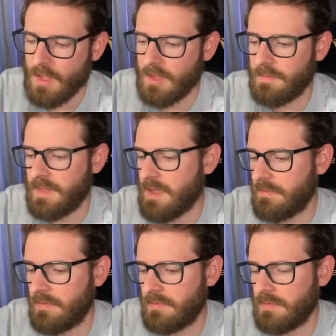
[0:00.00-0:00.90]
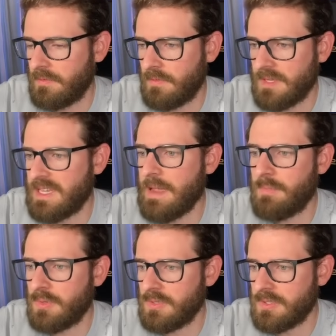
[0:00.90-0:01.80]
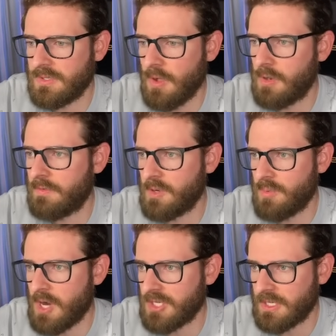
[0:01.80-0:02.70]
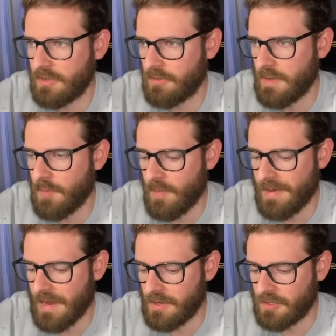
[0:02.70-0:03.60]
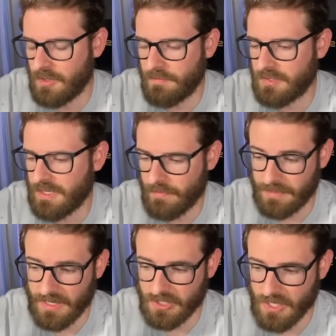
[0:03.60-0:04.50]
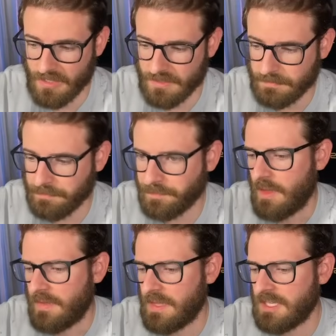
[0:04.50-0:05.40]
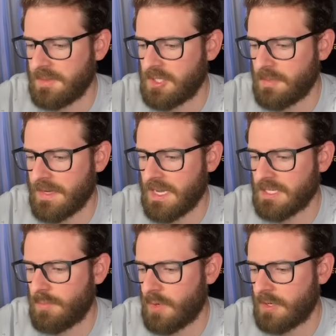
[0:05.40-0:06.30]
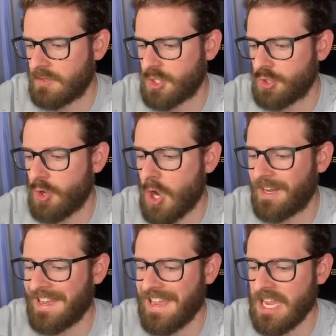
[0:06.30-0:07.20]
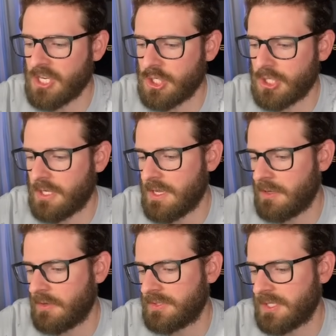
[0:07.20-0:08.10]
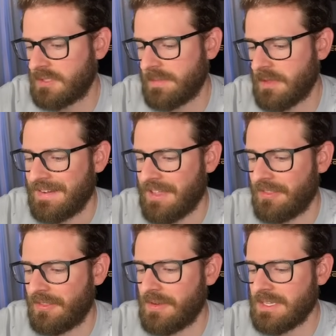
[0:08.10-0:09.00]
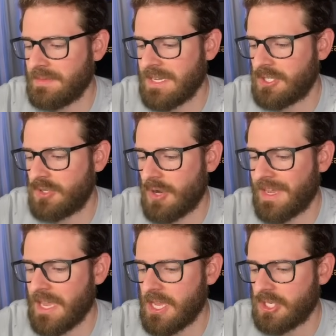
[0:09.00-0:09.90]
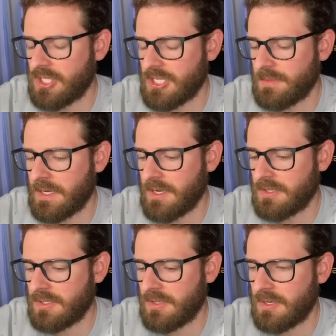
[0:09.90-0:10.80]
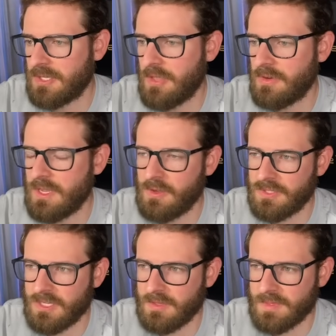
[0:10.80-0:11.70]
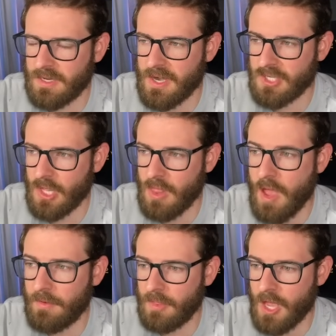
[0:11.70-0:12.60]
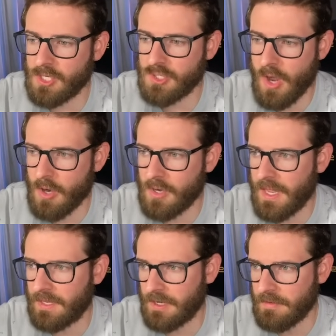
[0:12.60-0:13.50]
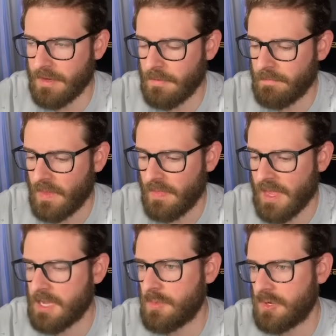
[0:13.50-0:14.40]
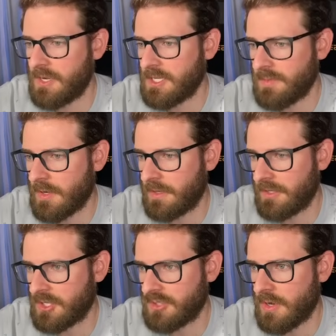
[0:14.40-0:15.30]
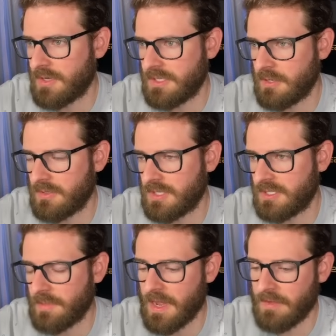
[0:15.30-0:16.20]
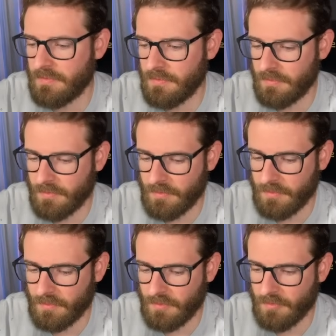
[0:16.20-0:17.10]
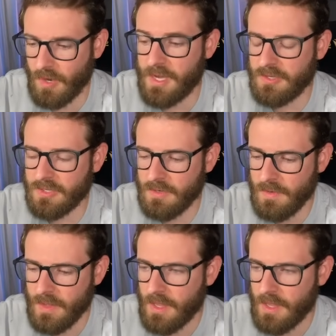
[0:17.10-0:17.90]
They have examples all over their project in the repo about how to do different stuff with Next.js. That leads me to my next point of strong-ish ecosystem. Now, the reason I'm saying strong-ish is because there's other ecosystems that are actually a lot stronger, like Laravel. That community is probably like the strongest ecosystem I've run into.